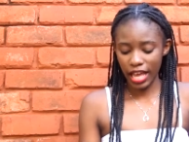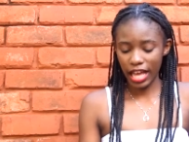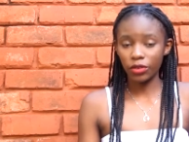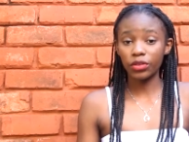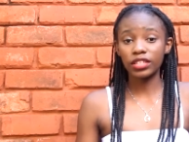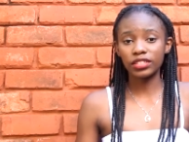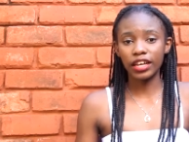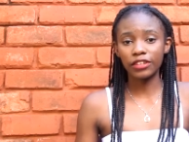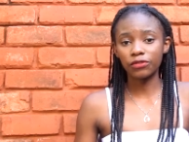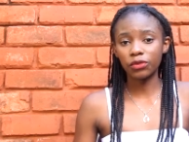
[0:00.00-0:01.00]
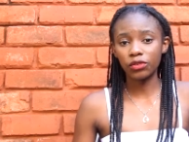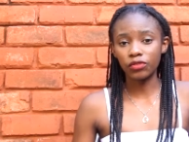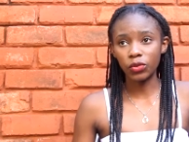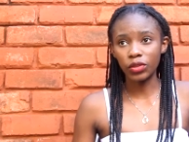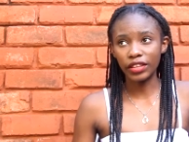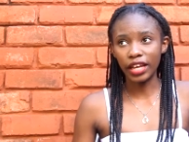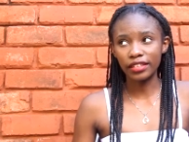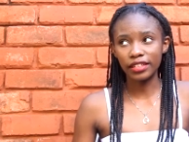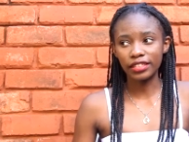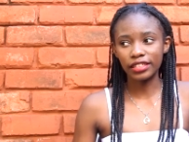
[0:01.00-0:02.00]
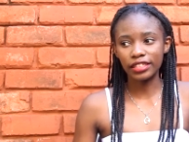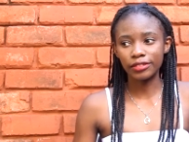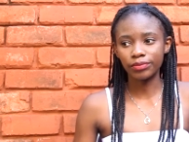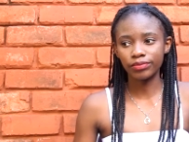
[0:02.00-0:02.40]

i know there's a handful of you that actually